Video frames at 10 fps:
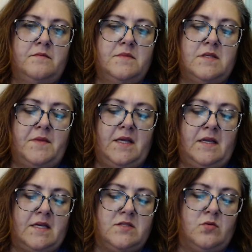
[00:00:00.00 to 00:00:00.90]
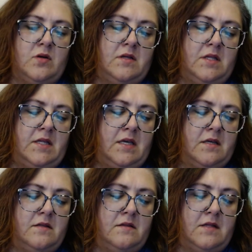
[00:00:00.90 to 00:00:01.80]
something next door that they
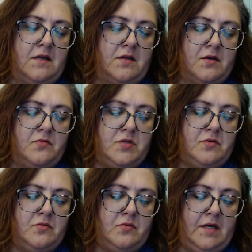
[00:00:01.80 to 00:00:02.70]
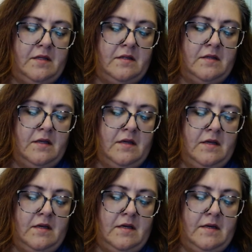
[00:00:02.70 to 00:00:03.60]
could go do, and
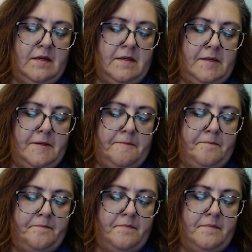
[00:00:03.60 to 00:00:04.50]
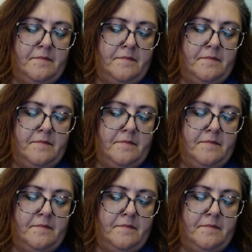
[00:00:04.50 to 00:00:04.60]
then